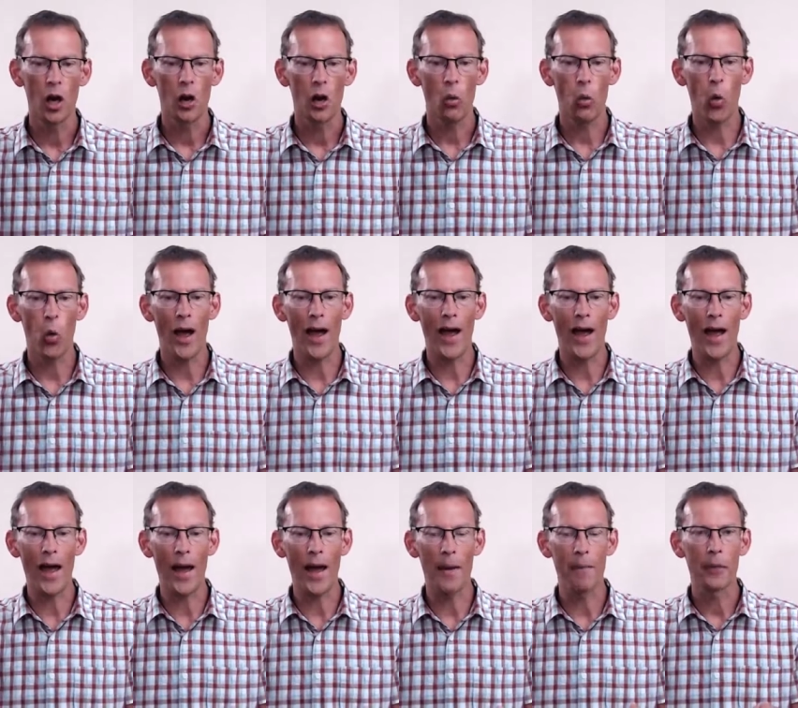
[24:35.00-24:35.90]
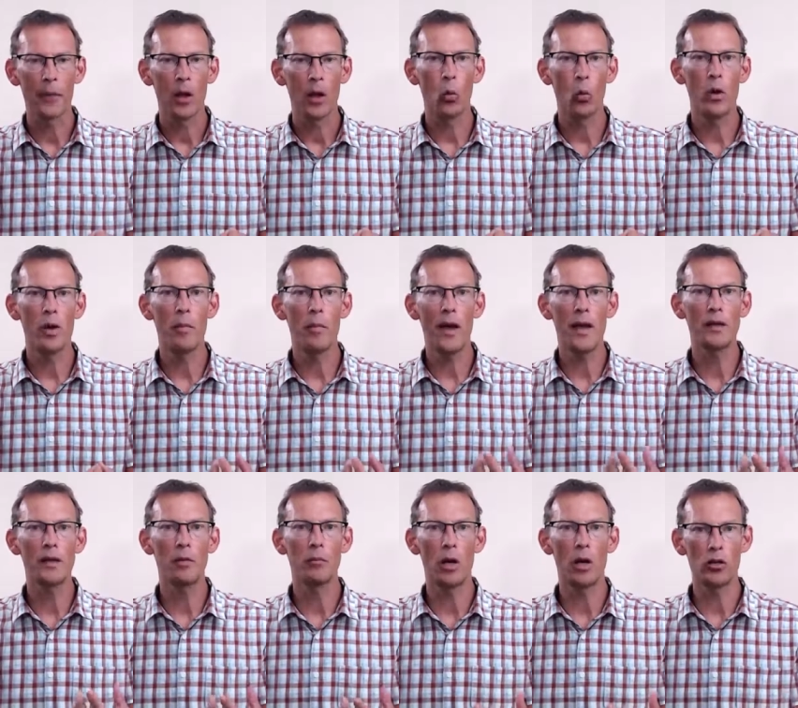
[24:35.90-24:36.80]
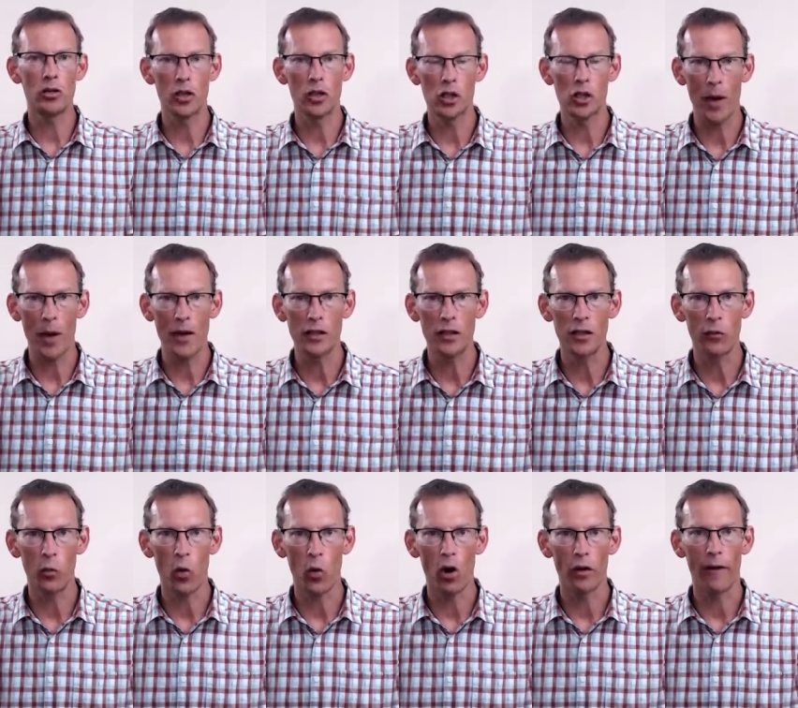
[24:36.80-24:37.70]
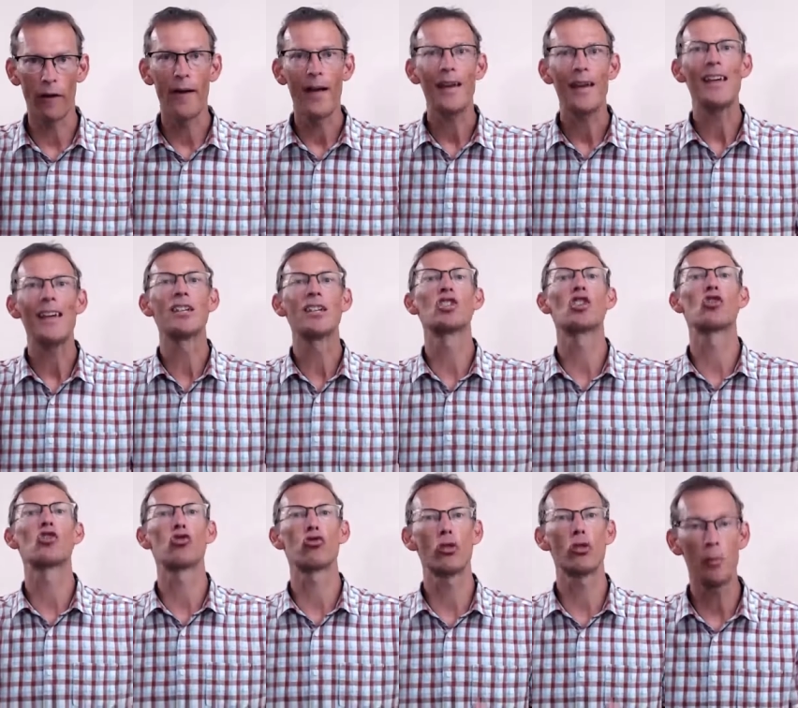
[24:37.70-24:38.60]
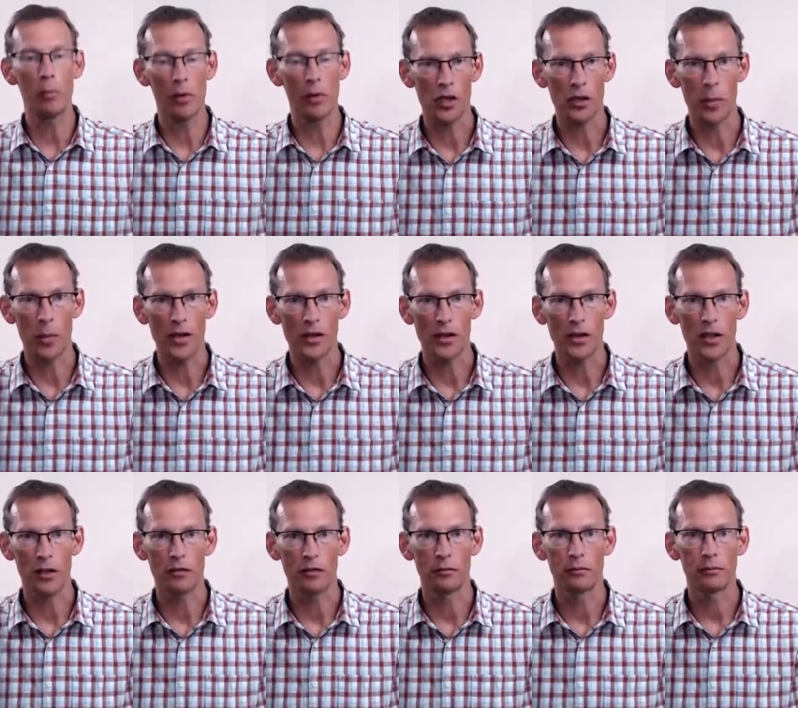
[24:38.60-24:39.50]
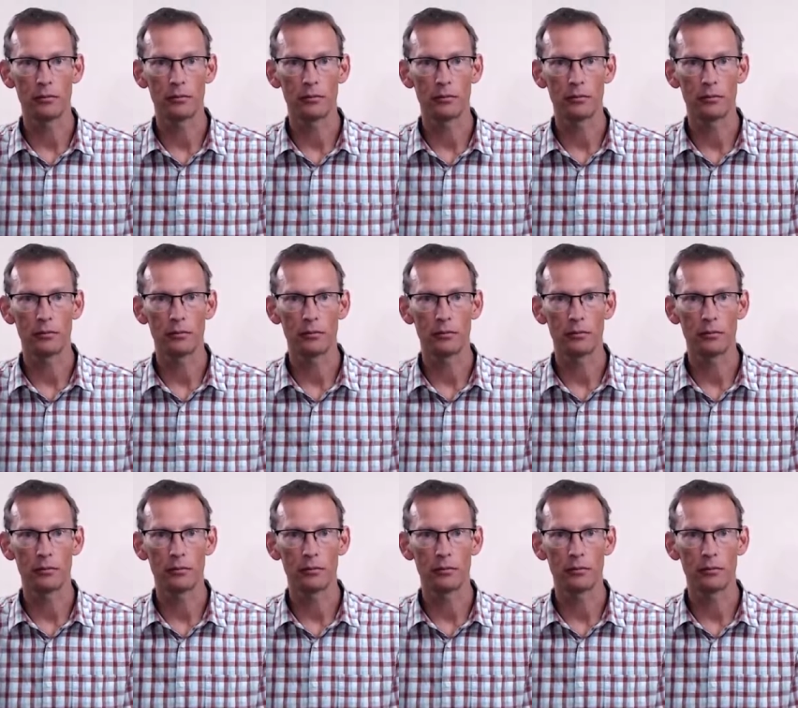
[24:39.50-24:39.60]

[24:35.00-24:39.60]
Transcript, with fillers: where we make the most expensive one extremely expensive.